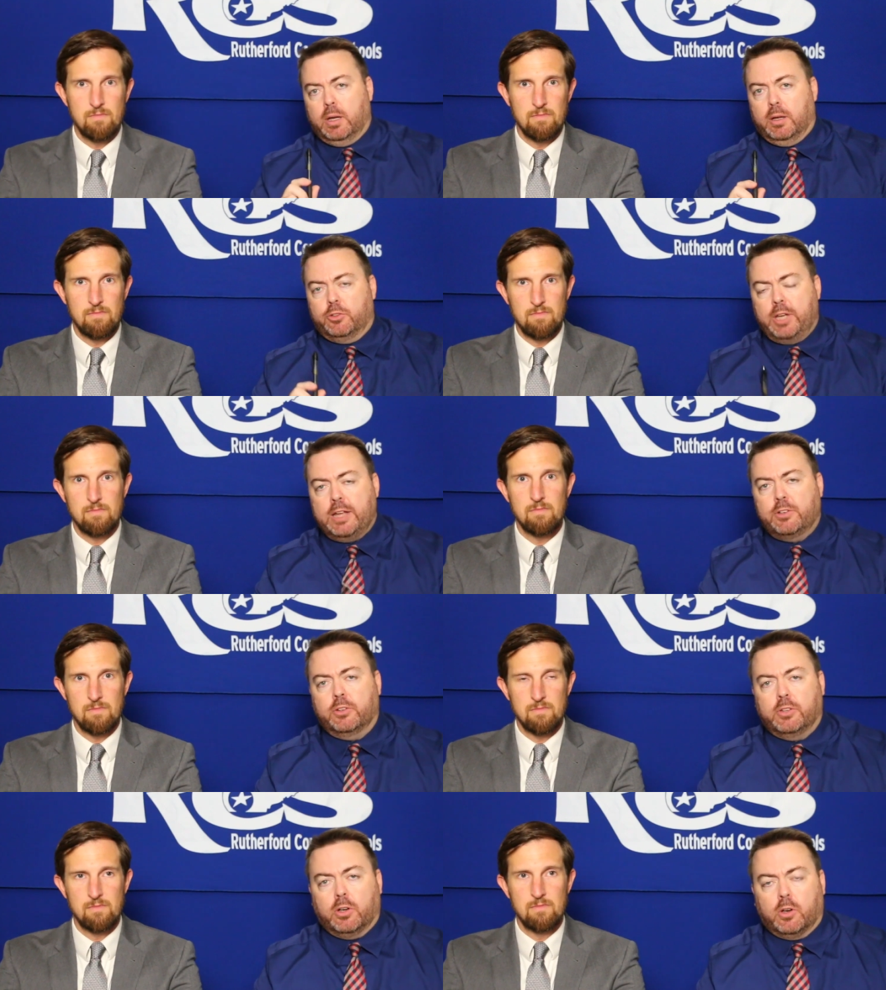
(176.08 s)
Speaker 1: uh,
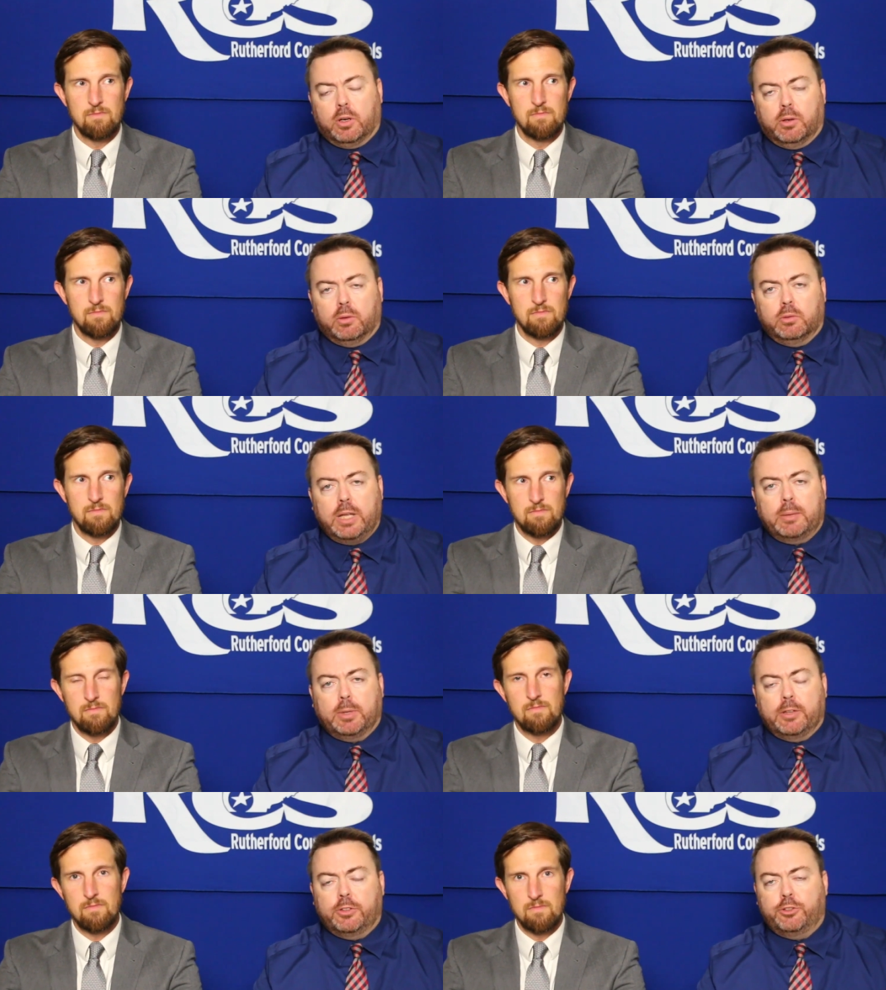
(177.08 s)
changes that are going to take
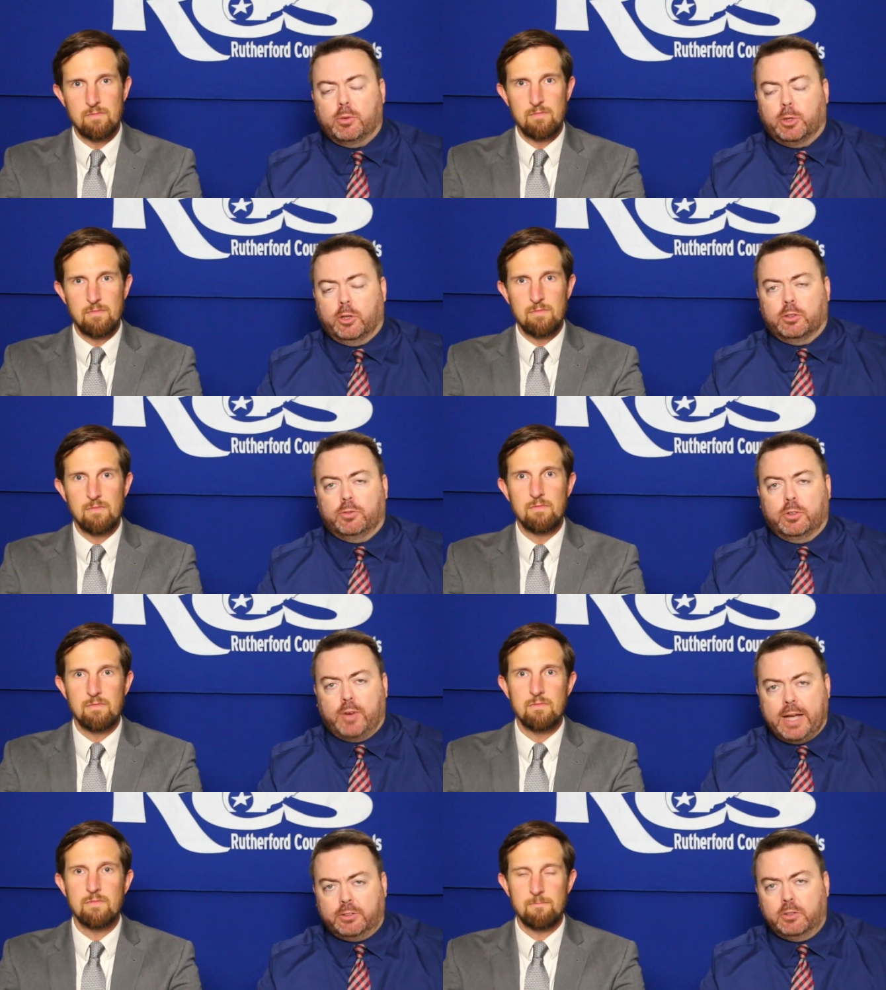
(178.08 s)
place this year because of
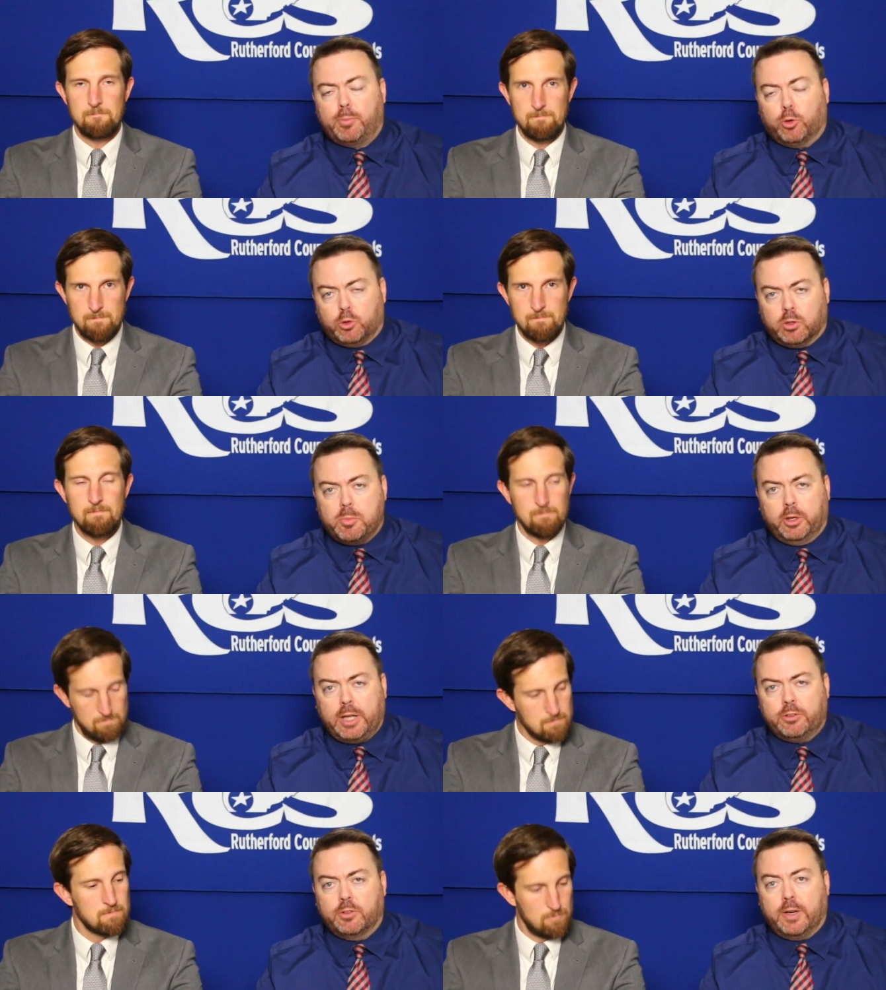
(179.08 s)
devices, personal
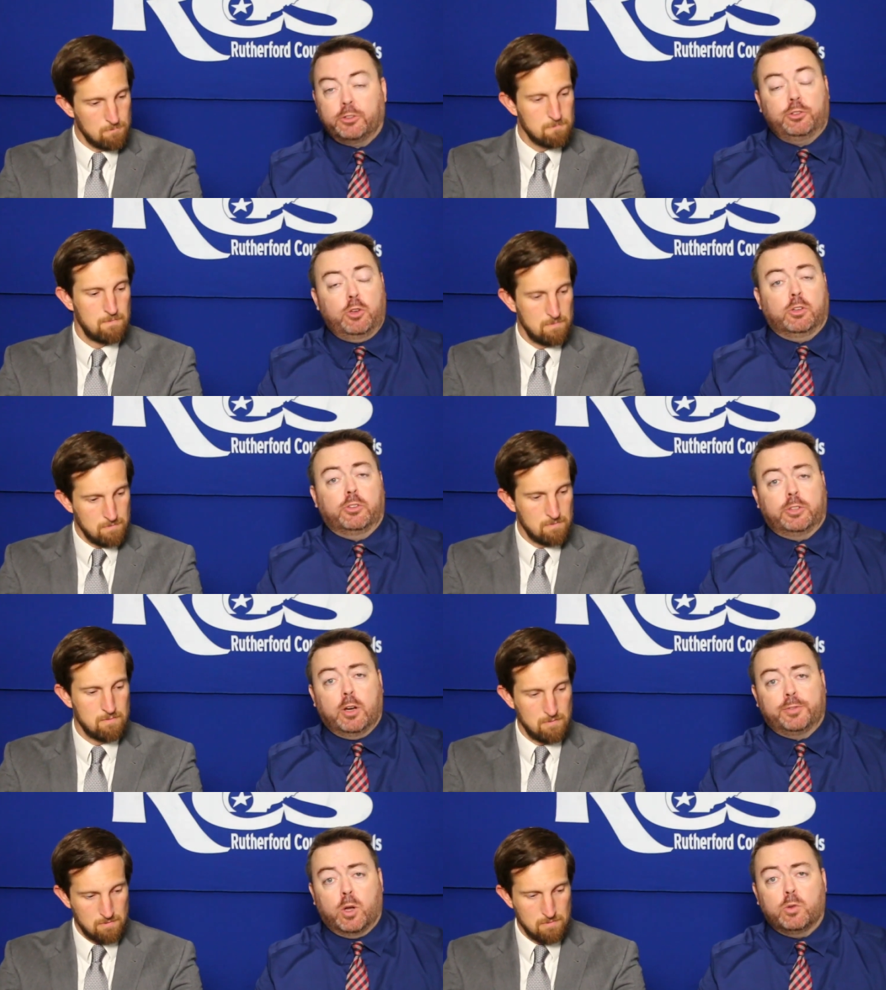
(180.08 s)
communication devices, usually
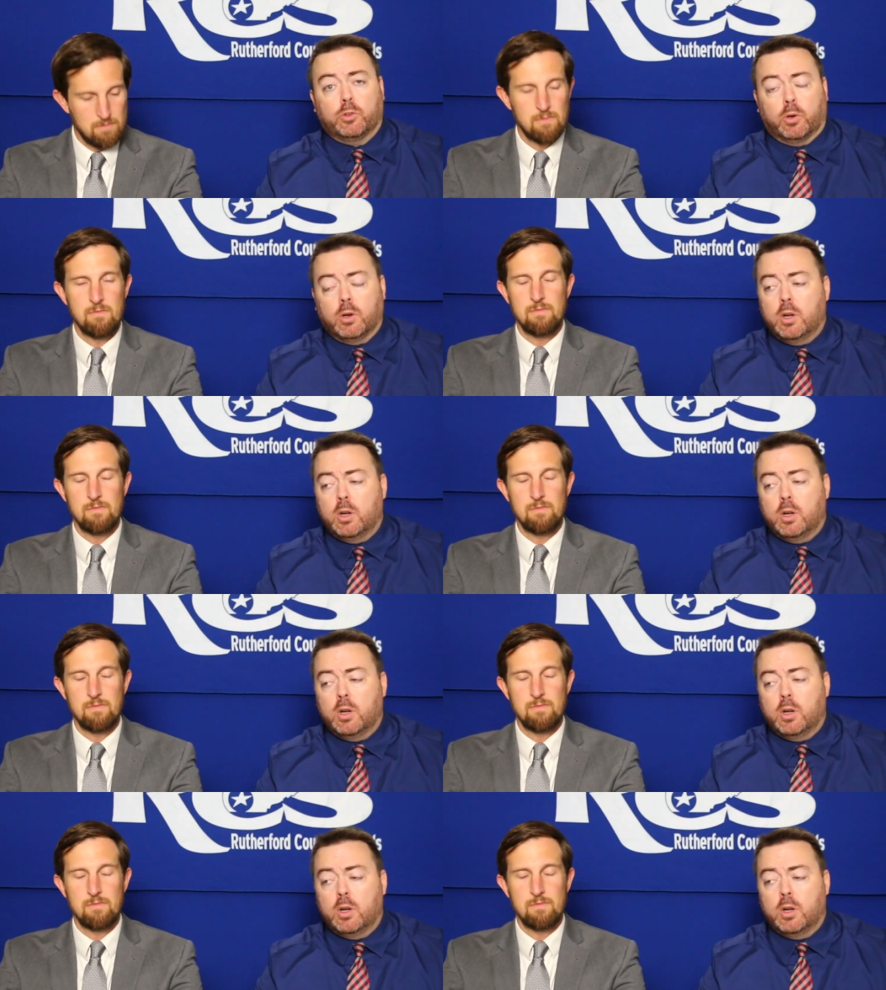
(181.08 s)
cell phones or,